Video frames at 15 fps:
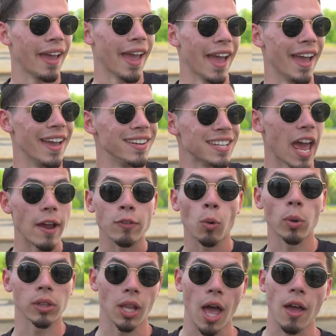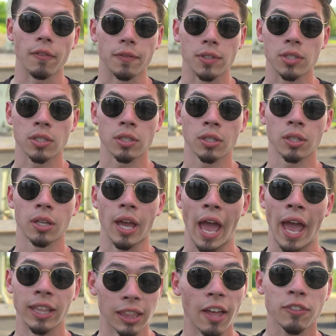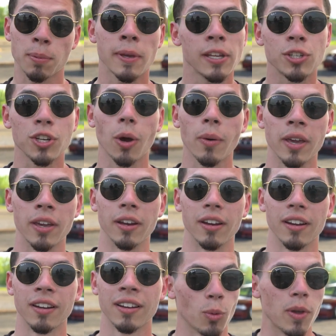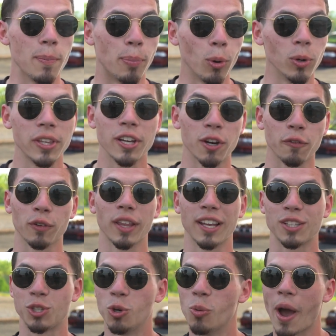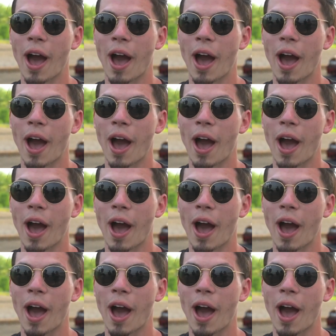And everyone left. And left me and Joey here. So we bowled here for like two